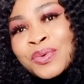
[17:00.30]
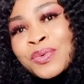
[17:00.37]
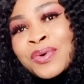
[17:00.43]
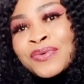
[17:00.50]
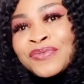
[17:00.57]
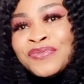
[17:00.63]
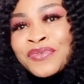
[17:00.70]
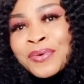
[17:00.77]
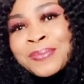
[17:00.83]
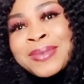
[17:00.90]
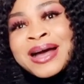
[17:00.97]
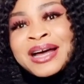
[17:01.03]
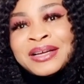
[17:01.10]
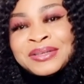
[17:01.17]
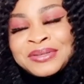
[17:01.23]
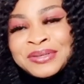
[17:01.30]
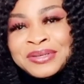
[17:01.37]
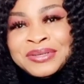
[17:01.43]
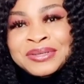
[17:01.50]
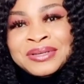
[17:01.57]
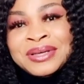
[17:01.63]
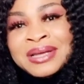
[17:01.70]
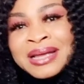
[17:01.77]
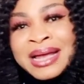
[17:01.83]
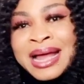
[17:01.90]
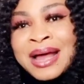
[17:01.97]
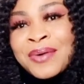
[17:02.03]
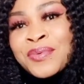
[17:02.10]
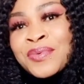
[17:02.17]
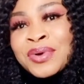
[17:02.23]
one foam out
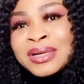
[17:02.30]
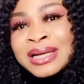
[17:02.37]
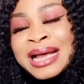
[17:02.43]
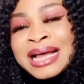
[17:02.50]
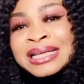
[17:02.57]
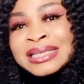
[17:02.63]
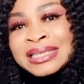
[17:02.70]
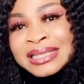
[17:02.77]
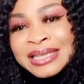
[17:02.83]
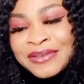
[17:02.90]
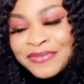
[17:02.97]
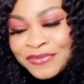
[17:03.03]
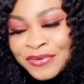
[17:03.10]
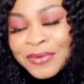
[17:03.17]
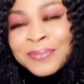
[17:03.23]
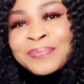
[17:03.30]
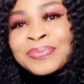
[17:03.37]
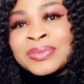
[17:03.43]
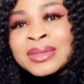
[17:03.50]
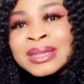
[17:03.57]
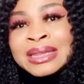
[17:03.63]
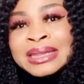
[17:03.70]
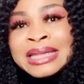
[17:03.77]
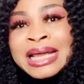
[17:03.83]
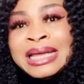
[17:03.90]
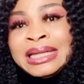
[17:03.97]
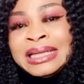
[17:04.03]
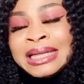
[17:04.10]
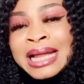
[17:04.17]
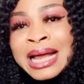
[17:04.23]
and one has a foam.
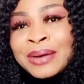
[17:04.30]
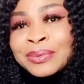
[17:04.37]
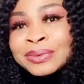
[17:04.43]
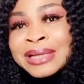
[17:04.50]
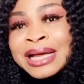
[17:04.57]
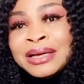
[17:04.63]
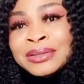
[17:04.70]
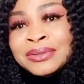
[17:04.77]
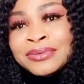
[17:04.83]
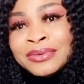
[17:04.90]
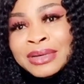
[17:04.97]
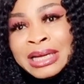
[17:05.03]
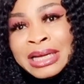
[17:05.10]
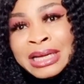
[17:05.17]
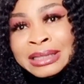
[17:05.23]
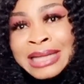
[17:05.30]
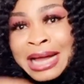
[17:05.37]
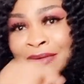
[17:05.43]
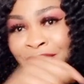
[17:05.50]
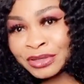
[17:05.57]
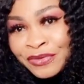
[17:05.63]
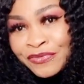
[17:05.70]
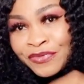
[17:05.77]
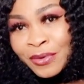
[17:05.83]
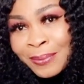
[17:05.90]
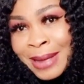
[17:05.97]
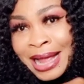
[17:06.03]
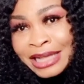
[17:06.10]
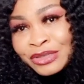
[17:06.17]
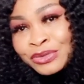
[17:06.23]
Then I will now, the foam
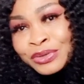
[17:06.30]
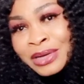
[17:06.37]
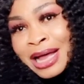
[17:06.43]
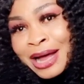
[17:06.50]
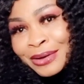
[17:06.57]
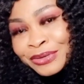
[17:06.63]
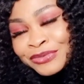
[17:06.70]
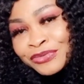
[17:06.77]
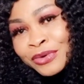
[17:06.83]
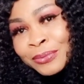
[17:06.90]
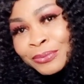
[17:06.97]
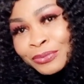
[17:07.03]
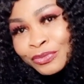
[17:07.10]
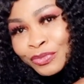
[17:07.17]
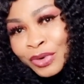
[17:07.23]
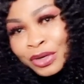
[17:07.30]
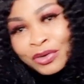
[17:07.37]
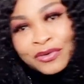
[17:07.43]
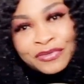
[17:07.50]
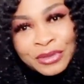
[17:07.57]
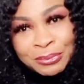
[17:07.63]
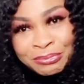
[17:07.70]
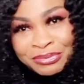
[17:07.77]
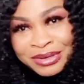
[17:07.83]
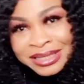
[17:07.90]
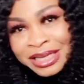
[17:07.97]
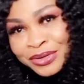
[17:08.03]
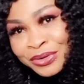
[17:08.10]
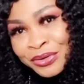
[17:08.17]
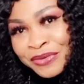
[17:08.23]
I took out from one of the breasts,
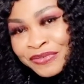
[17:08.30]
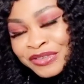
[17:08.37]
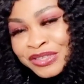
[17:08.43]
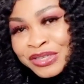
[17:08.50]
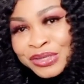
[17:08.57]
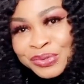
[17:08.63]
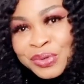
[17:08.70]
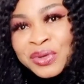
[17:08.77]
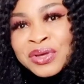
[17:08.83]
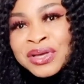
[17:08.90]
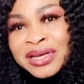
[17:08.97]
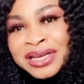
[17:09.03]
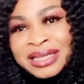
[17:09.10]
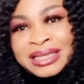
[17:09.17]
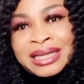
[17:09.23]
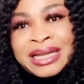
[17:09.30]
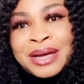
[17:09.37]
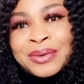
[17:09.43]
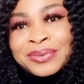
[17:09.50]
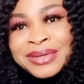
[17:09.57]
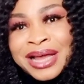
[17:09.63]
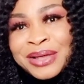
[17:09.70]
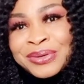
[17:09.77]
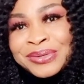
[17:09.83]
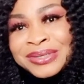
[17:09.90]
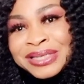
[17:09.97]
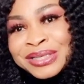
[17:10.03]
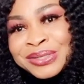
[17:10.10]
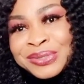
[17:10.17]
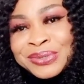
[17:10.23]
I don't know if it's this one, then I will now use
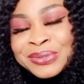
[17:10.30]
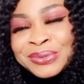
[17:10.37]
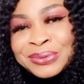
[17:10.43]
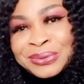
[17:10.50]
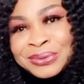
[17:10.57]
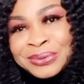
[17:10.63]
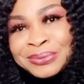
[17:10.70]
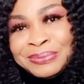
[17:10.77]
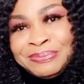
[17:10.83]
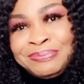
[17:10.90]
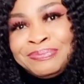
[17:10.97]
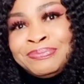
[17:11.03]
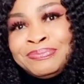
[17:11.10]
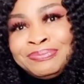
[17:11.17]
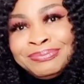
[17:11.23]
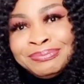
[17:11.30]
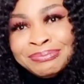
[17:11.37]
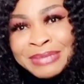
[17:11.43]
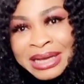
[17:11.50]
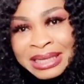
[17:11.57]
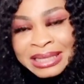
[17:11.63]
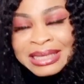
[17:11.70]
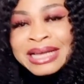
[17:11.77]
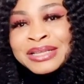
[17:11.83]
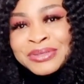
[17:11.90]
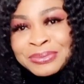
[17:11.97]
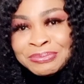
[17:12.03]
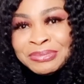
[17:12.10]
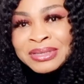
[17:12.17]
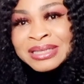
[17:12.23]
it to make that to
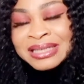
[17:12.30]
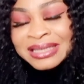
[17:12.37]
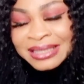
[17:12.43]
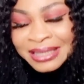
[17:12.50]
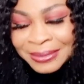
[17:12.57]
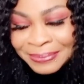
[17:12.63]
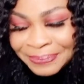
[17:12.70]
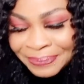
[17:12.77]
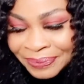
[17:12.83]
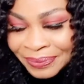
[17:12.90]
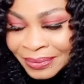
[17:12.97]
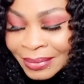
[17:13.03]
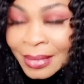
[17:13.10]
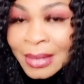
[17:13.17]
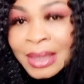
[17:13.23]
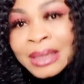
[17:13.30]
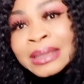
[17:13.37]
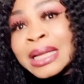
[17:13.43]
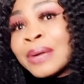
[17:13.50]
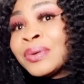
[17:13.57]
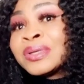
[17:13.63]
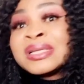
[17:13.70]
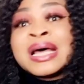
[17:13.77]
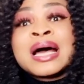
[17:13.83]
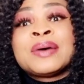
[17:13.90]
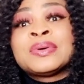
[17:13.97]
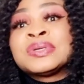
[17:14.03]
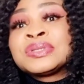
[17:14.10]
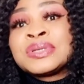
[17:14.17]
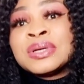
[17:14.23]
be the same. That was how
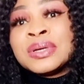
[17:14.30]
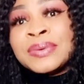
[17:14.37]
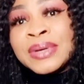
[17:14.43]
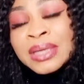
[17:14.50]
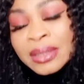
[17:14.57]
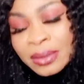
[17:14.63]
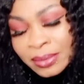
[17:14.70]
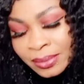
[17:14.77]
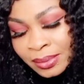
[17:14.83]
I was going.